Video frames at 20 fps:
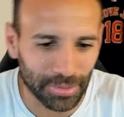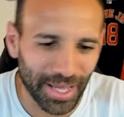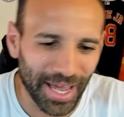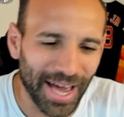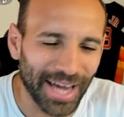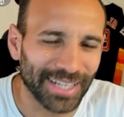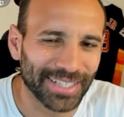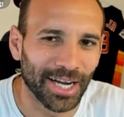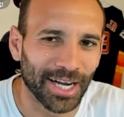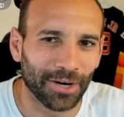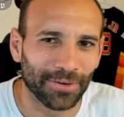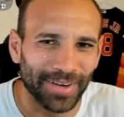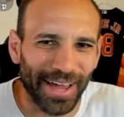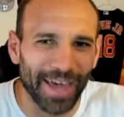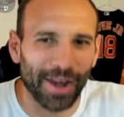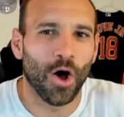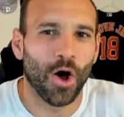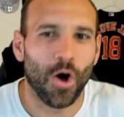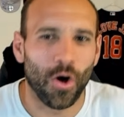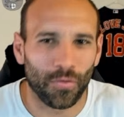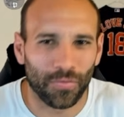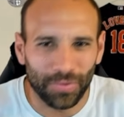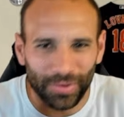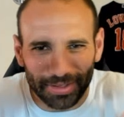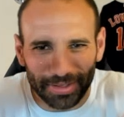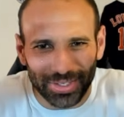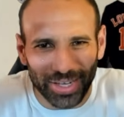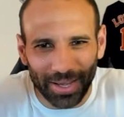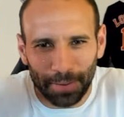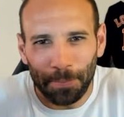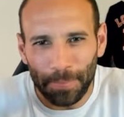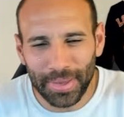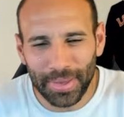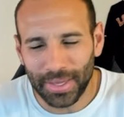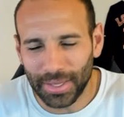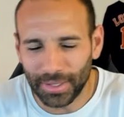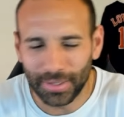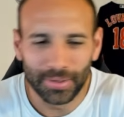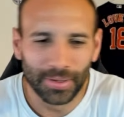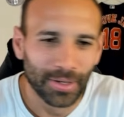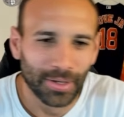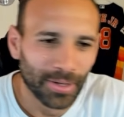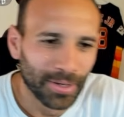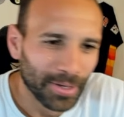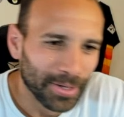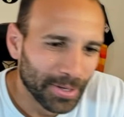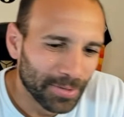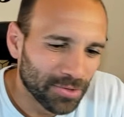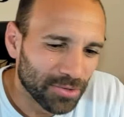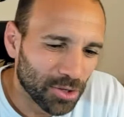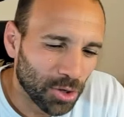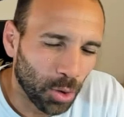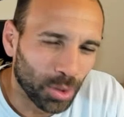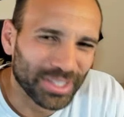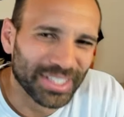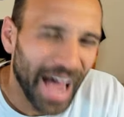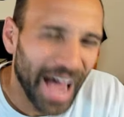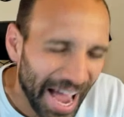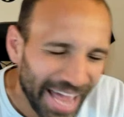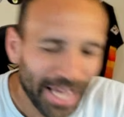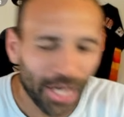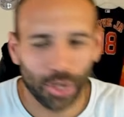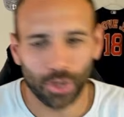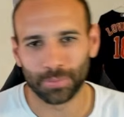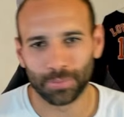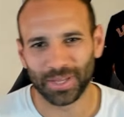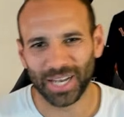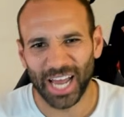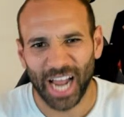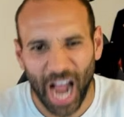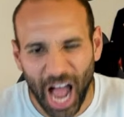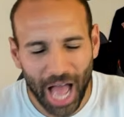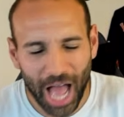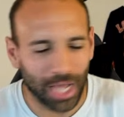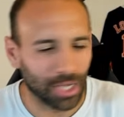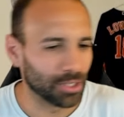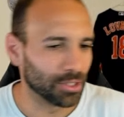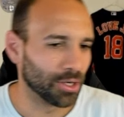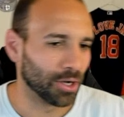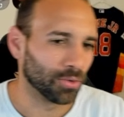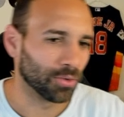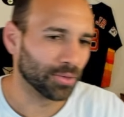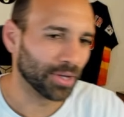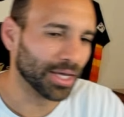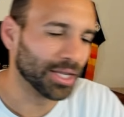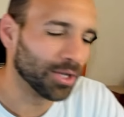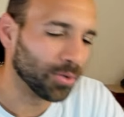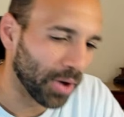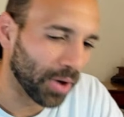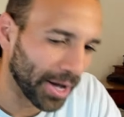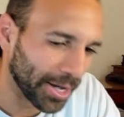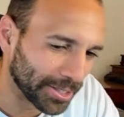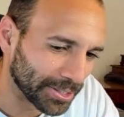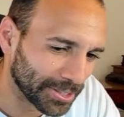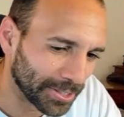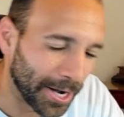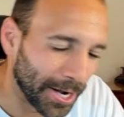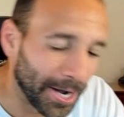They got to turn that off and be, a tiger. Be like, anyways. So